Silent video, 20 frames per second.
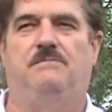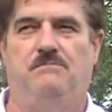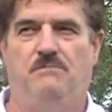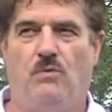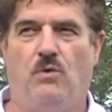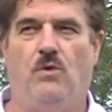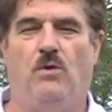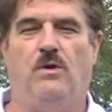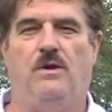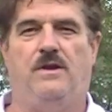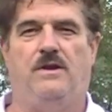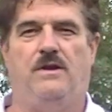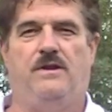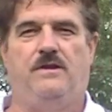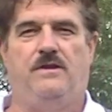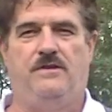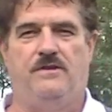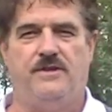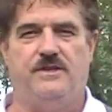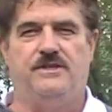more
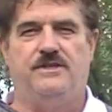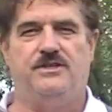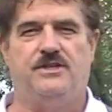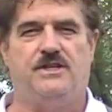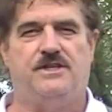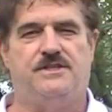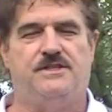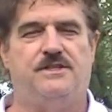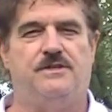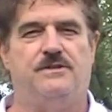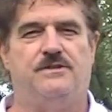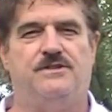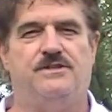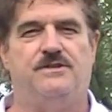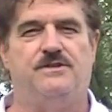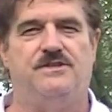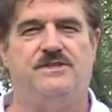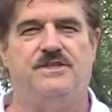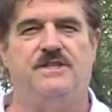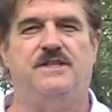than just those
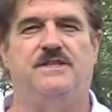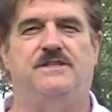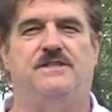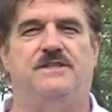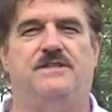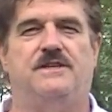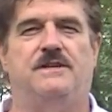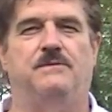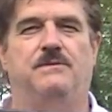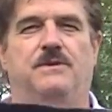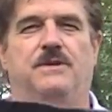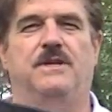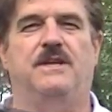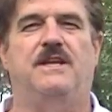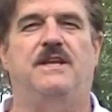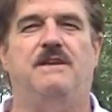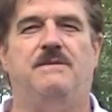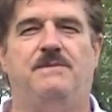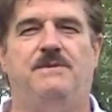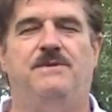2 seasons. I'm going to
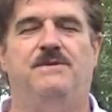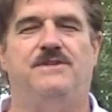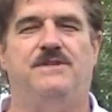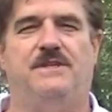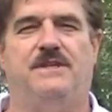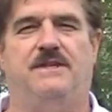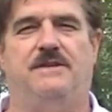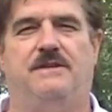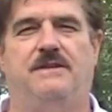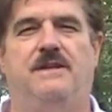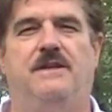keep using it.